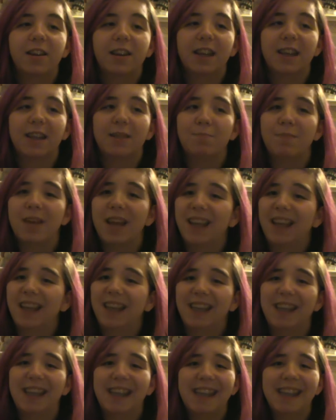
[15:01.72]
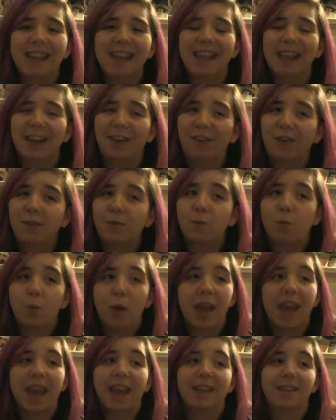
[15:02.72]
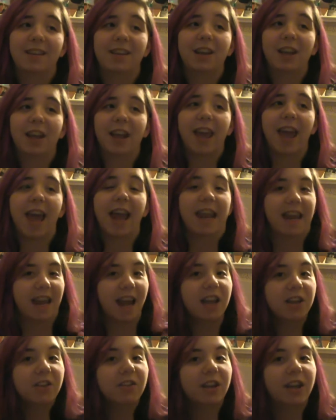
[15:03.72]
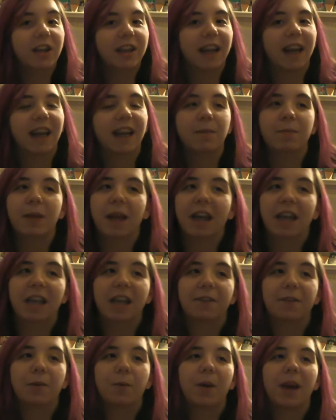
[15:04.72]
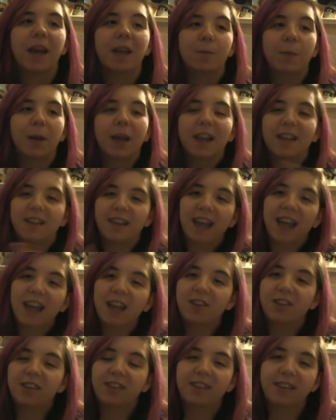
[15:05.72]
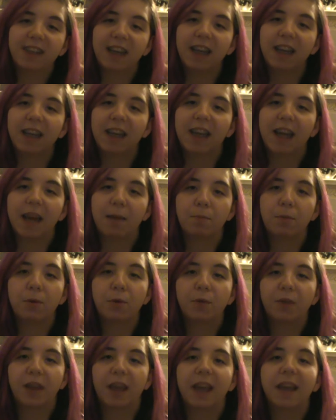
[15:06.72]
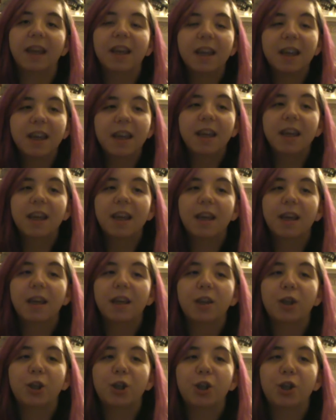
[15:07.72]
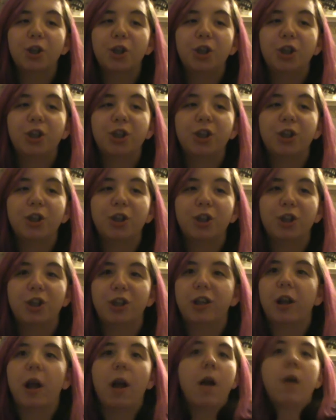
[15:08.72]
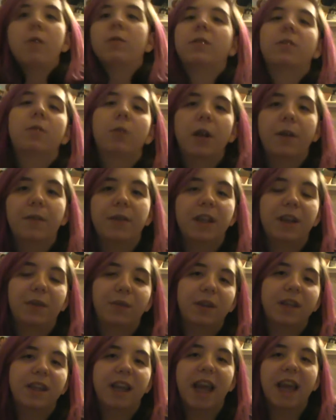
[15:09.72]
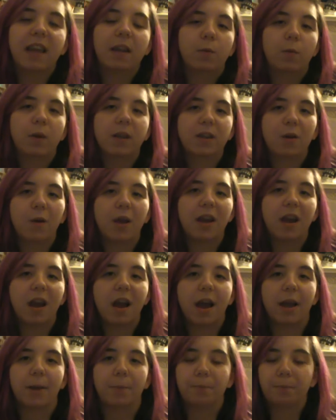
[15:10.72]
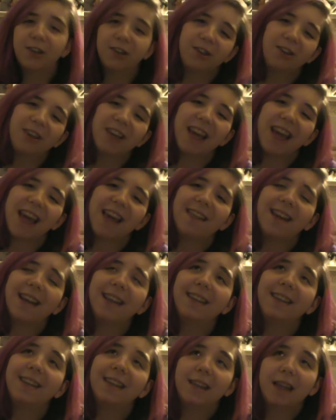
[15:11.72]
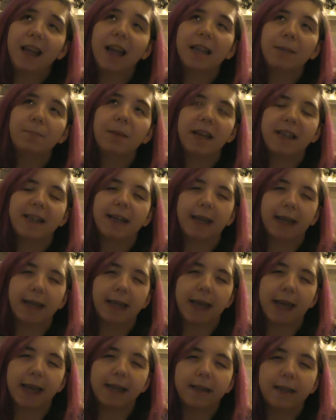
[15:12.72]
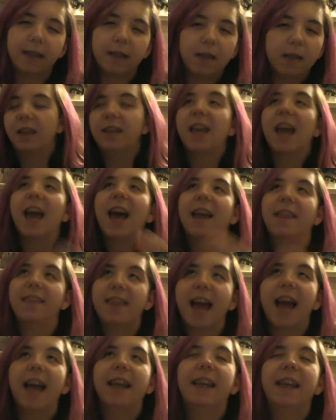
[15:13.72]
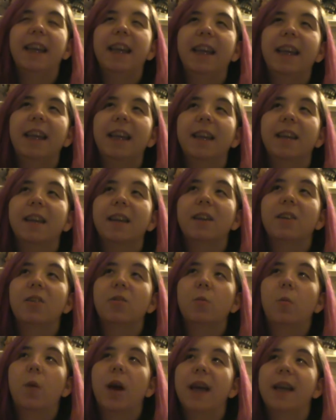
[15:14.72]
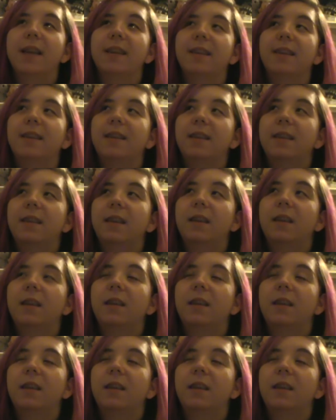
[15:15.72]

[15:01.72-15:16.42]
is many different ways to look at it. And I do look at it many different ways, because each scene in that movie shows sort of a different take on what's going on. So yeah, that's basically it. Yeah, that he was